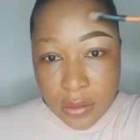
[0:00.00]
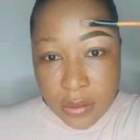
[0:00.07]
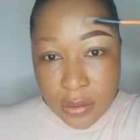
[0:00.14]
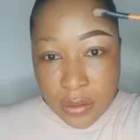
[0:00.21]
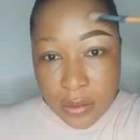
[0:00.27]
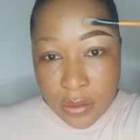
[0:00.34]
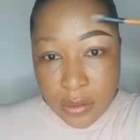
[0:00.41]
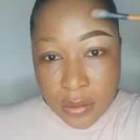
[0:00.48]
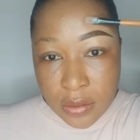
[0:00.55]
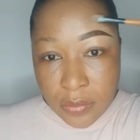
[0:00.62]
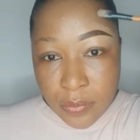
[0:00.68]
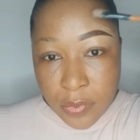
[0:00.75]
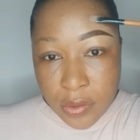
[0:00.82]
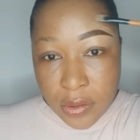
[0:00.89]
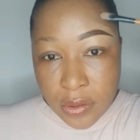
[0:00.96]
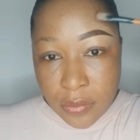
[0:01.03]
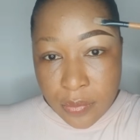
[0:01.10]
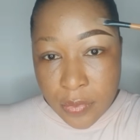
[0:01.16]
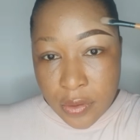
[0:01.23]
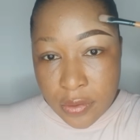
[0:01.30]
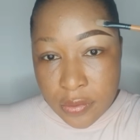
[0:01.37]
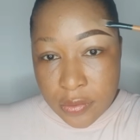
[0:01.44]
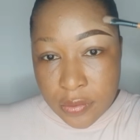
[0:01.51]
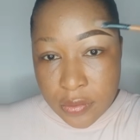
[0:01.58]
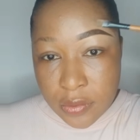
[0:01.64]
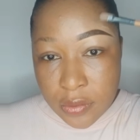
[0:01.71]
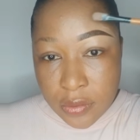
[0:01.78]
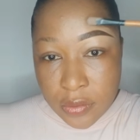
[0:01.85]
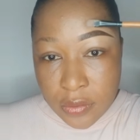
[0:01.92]
you're gonna make a mess.
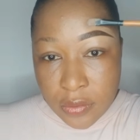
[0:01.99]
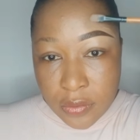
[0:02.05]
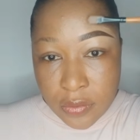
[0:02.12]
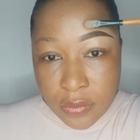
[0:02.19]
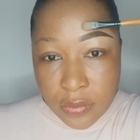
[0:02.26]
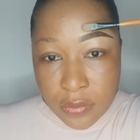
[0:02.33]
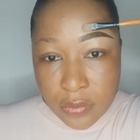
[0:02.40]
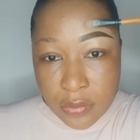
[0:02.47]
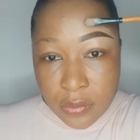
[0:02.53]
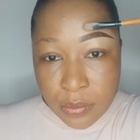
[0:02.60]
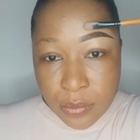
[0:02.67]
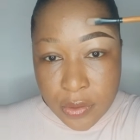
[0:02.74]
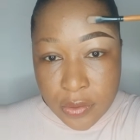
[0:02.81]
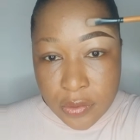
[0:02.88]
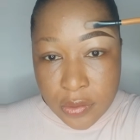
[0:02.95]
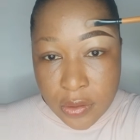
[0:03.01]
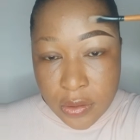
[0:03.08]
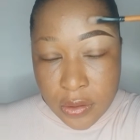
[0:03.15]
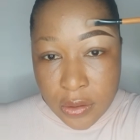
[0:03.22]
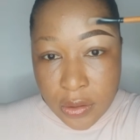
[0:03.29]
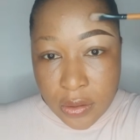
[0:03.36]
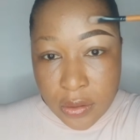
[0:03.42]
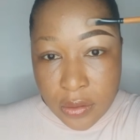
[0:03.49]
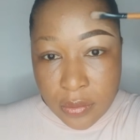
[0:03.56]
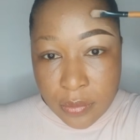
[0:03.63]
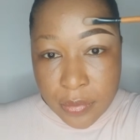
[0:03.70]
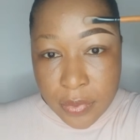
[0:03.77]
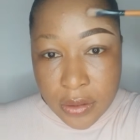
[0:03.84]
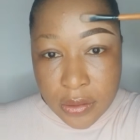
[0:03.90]
So I'm basically
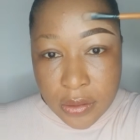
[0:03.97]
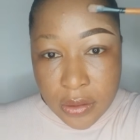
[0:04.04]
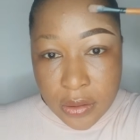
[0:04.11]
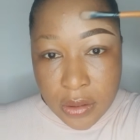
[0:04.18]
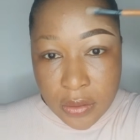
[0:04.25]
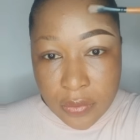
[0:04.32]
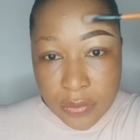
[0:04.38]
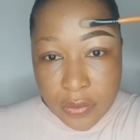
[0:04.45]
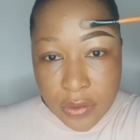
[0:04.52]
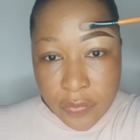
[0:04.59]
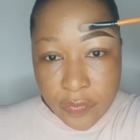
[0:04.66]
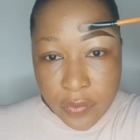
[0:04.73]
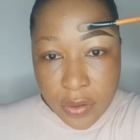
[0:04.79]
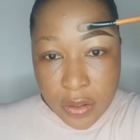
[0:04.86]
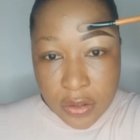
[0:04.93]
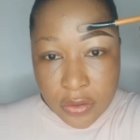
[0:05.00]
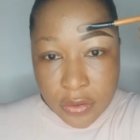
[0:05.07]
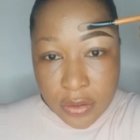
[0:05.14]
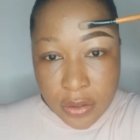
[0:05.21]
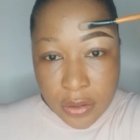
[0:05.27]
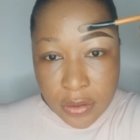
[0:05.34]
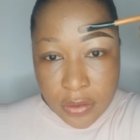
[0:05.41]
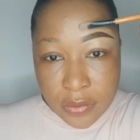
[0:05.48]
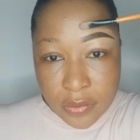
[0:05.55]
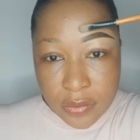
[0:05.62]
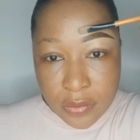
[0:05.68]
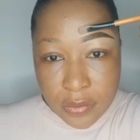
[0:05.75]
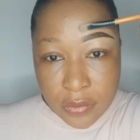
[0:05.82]
blending out every harshness.